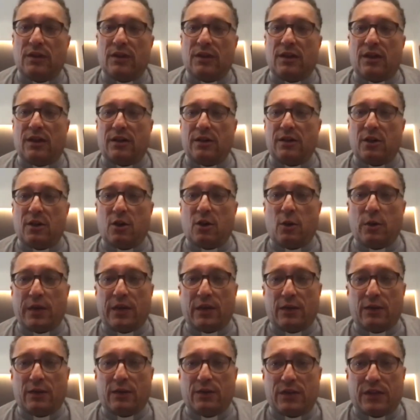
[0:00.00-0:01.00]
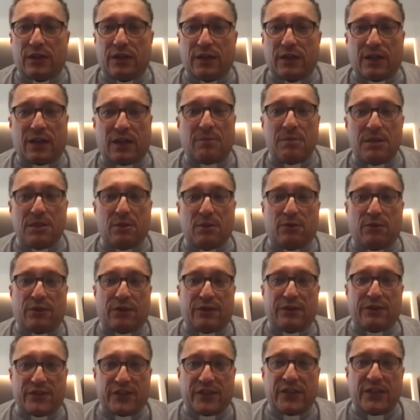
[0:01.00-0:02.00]
are going on the Camino
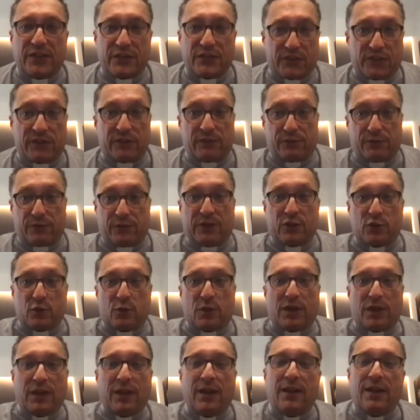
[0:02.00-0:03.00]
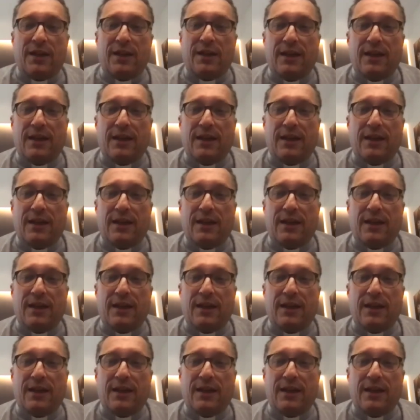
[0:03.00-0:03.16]
Frances, the French way,